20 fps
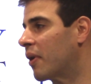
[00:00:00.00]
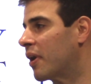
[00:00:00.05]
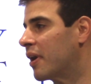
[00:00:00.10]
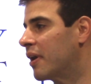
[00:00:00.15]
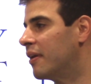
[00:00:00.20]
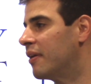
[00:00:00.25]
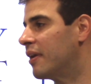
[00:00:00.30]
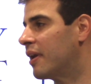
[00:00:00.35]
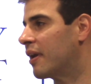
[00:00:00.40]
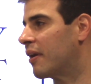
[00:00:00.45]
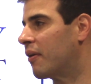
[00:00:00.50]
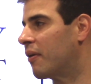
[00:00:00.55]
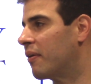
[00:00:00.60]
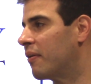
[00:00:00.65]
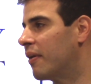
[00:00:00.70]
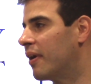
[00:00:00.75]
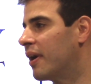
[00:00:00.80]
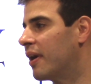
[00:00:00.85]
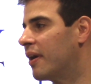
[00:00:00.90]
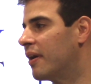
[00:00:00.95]

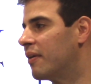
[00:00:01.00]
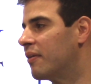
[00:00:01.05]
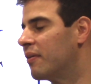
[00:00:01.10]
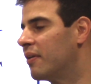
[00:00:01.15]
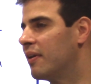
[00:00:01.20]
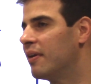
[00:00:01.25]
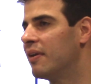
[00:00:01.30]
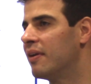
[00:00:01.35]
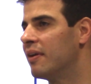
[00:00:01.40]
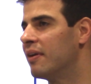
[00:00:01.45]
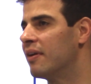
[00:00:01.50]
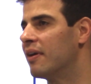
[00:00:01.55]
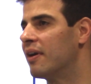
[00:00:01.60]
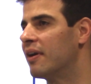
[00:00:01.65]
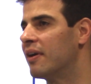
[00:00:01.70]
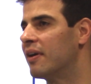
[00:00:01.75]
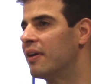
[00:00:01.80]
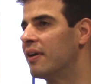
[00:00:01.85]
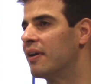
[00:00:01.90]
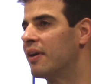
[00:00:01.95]
a
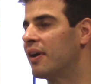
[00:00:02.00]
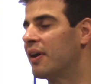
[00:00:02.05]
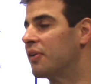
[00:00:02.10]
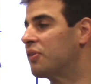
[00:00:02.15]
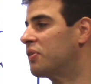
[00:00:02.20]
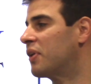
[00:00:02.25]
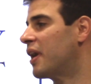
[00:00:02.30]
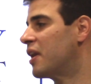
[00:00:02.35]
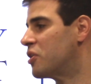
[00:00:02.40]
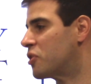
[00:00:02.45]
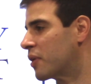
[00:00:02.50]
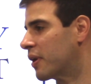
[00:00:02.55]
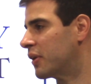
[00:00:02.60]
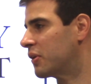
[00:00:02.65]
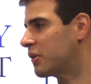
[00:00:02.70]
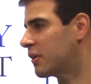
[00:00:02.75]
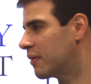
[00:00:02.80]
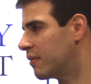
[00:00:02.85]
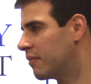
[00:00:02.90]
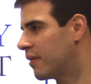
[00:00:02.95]

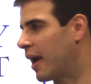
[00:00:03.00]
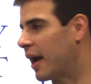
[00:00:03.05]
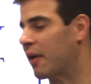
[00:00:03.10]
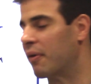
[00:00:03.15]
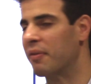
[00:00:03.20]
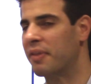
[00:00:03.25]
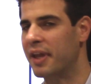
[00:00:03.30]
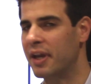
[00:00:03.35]
centrist. I don't think